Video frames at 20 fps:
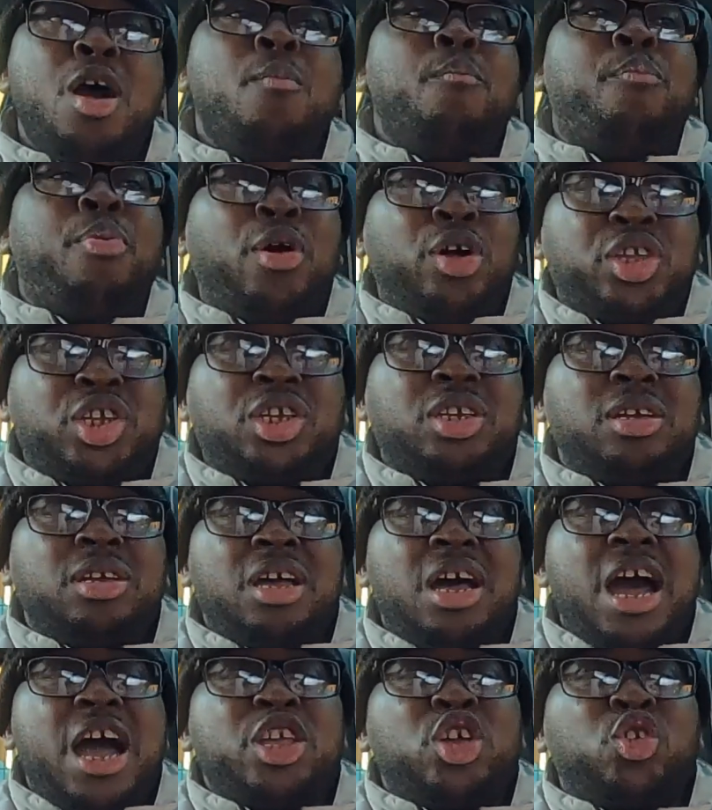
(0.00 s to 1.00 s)
But
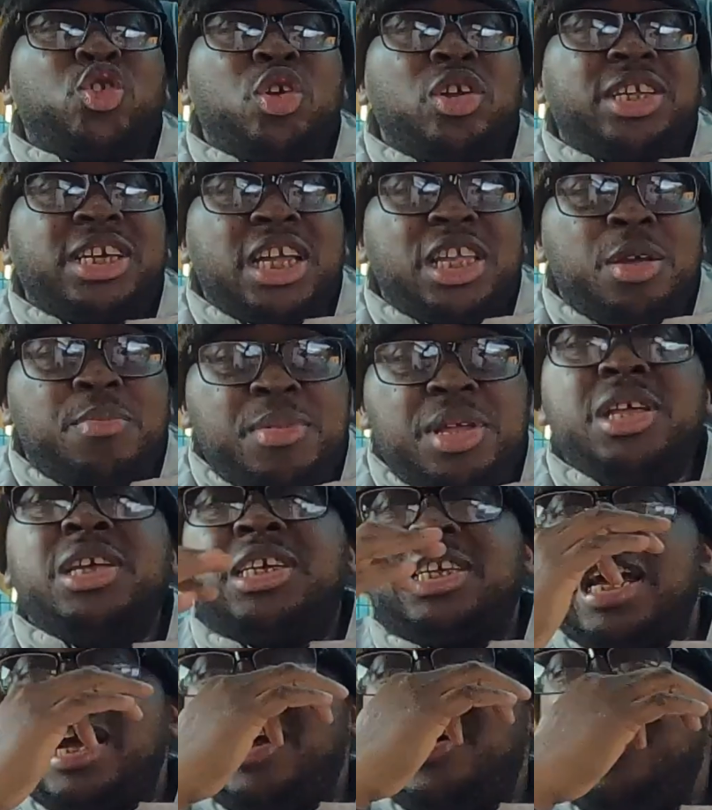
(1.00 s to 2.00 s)
I just want to tell the
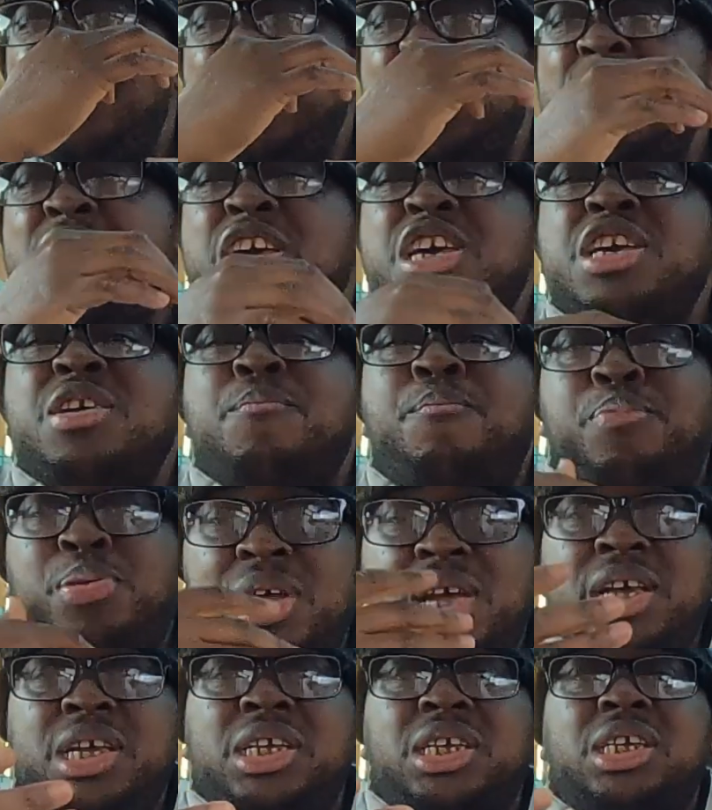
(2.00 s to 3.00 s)
minister,
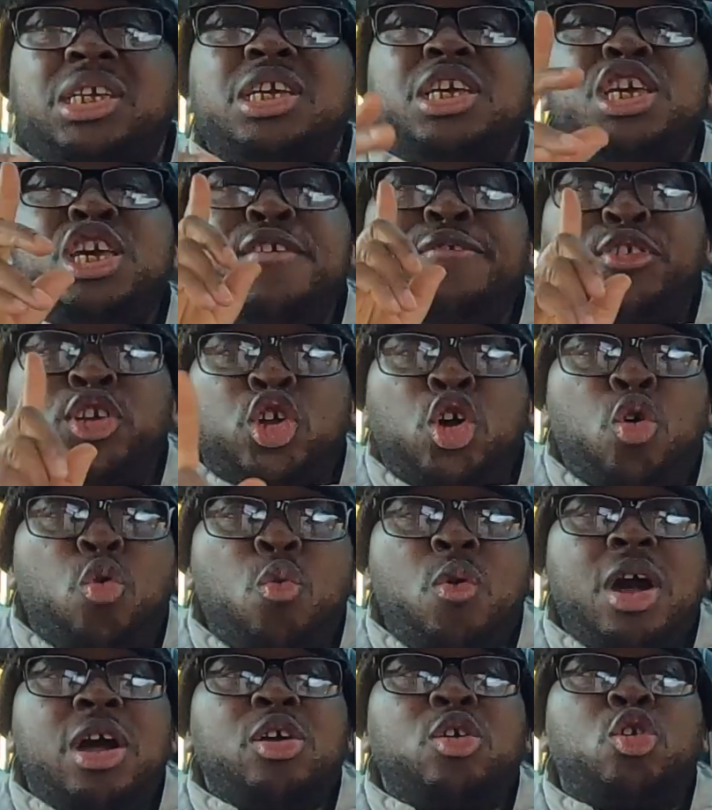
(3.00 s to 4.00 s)
please, if
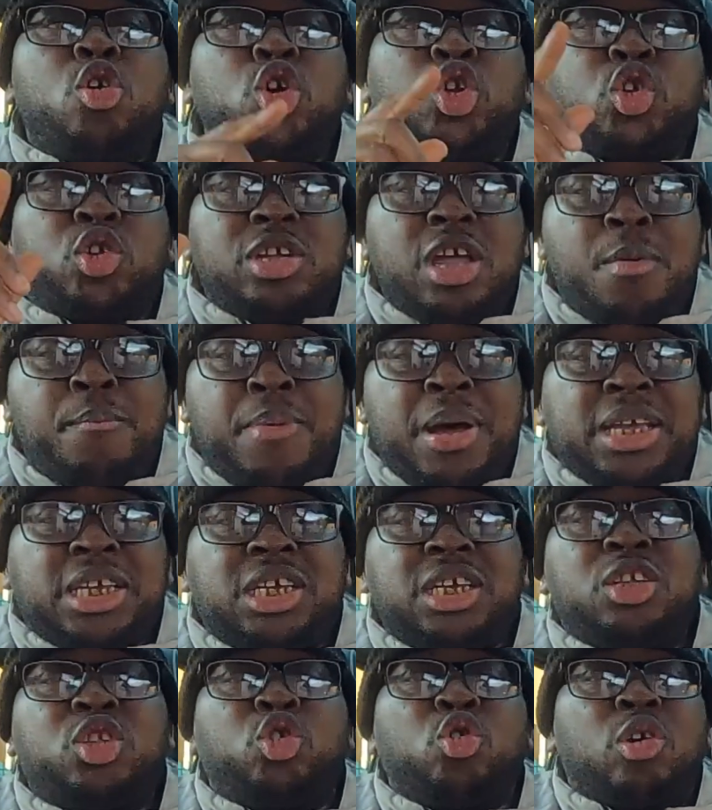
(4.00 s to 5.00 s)
someone goes to the
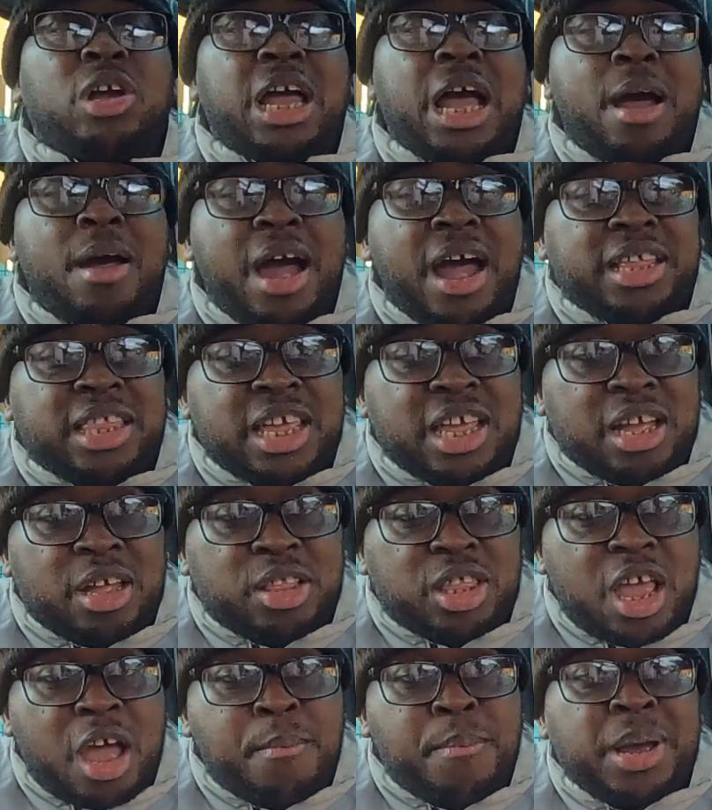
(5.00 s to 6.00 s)
embassy to ca and the,
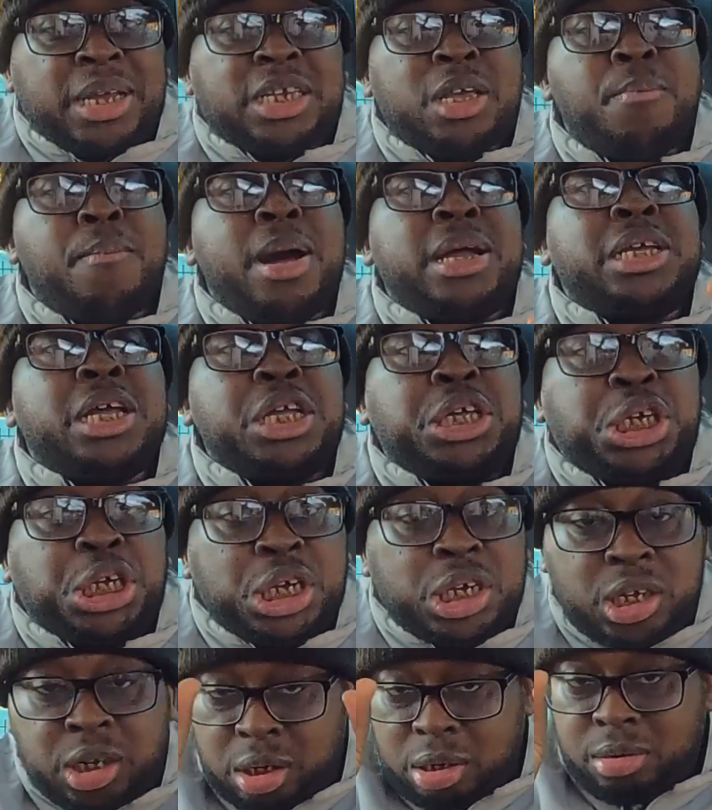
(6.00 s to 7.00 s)
the embassy
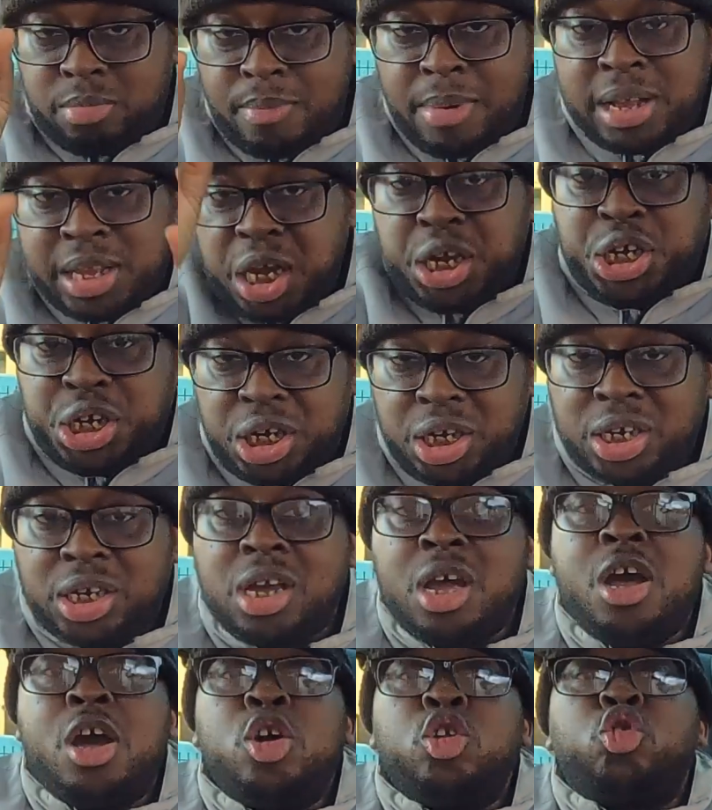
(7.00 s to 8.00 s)
manages,
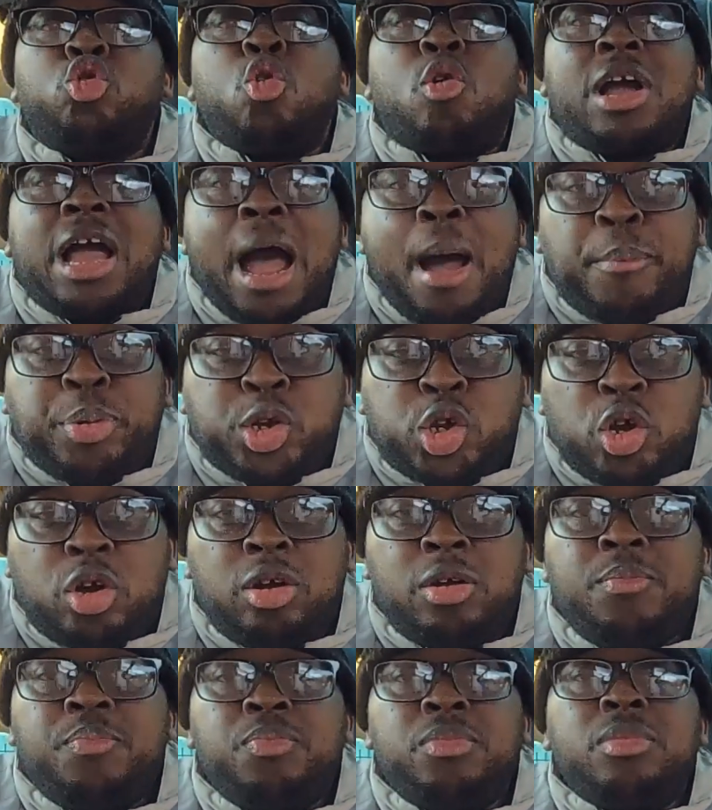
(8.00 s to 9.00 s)
manages to
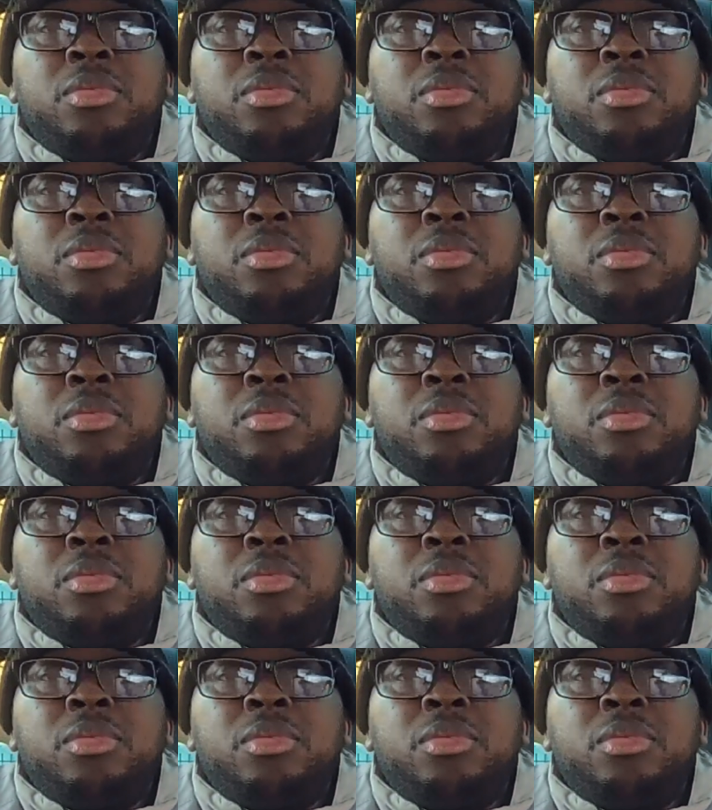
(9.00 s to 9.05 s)
capture